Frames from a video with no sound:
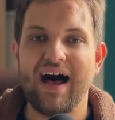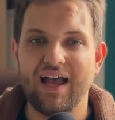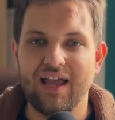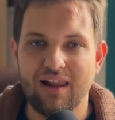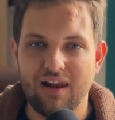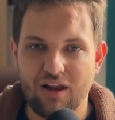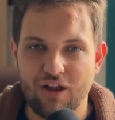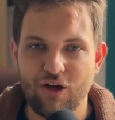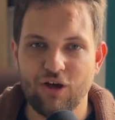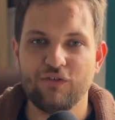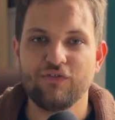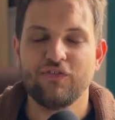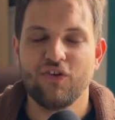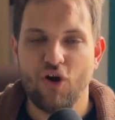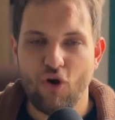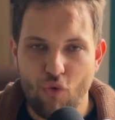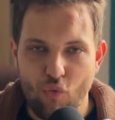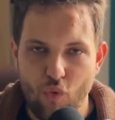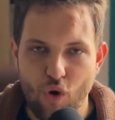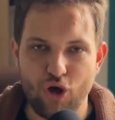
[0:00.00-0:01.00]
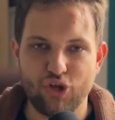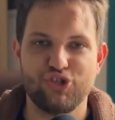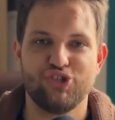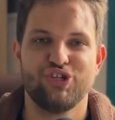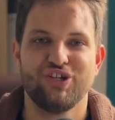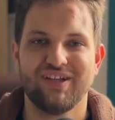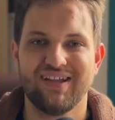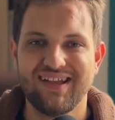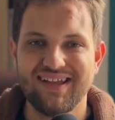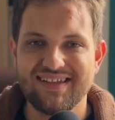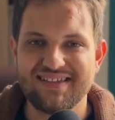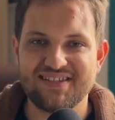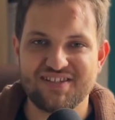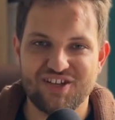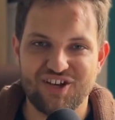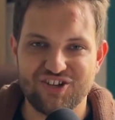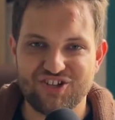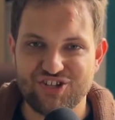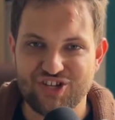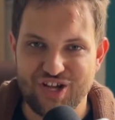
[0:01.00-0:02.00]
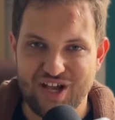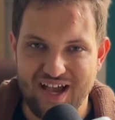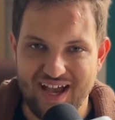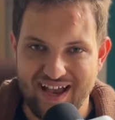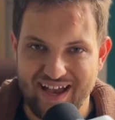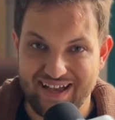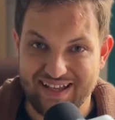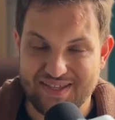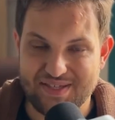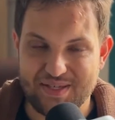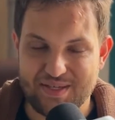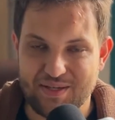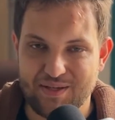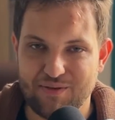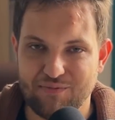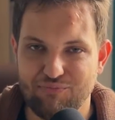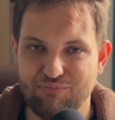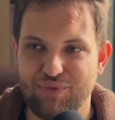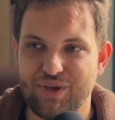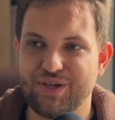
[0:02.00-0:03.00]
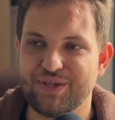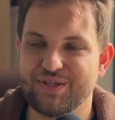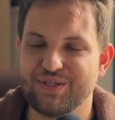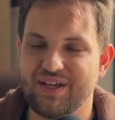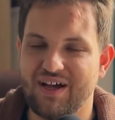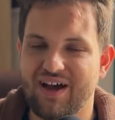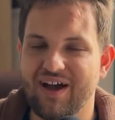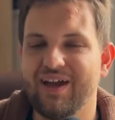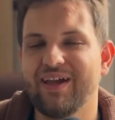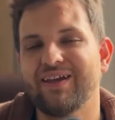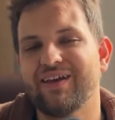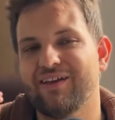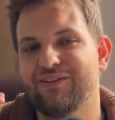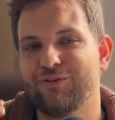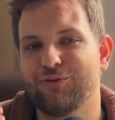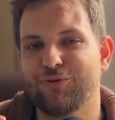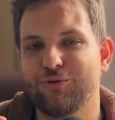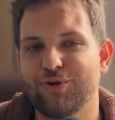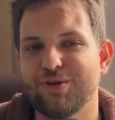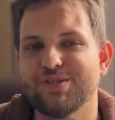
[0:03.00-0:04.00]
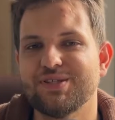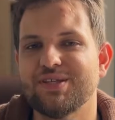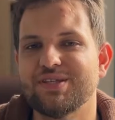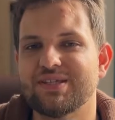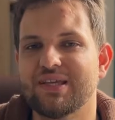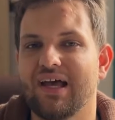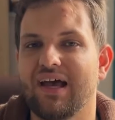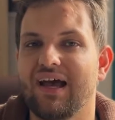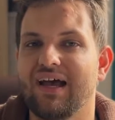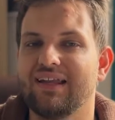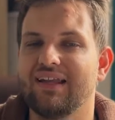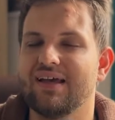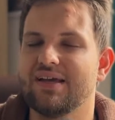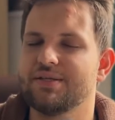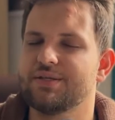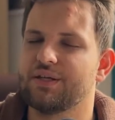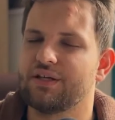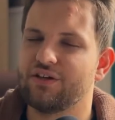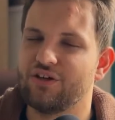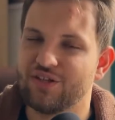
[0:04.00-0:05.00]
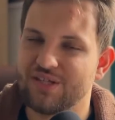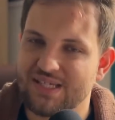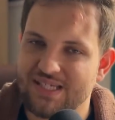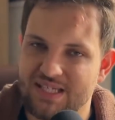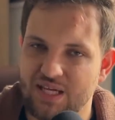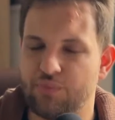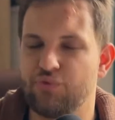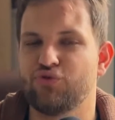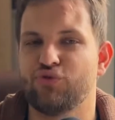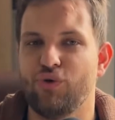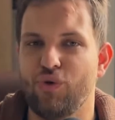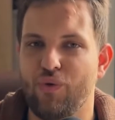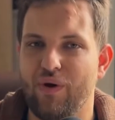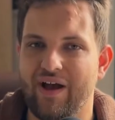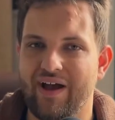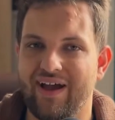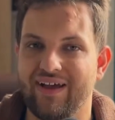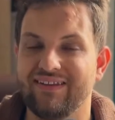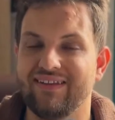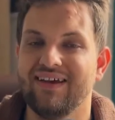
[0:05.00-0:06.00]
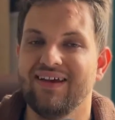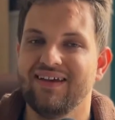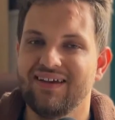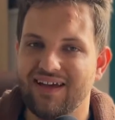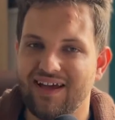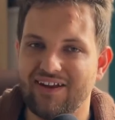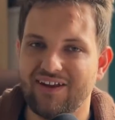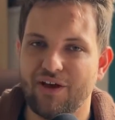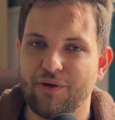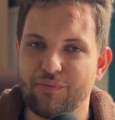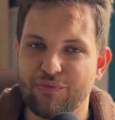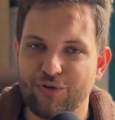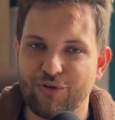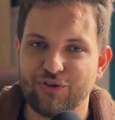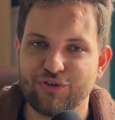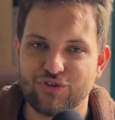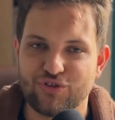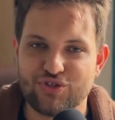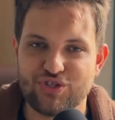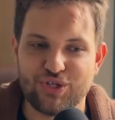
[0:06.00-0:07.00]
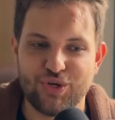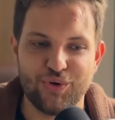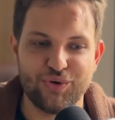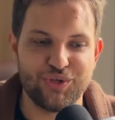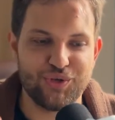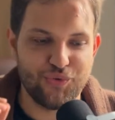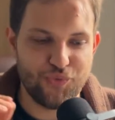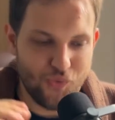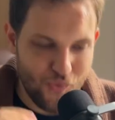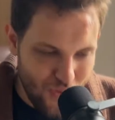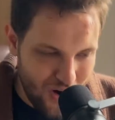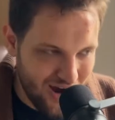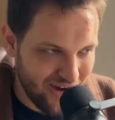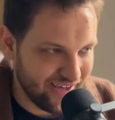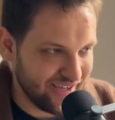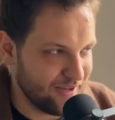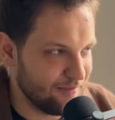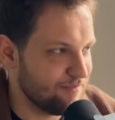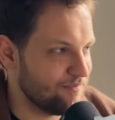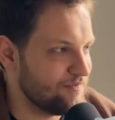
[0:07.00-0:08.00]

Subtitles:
I love watching such ads, because I categorize this ad as a conceptual ad and I'm going to show you why.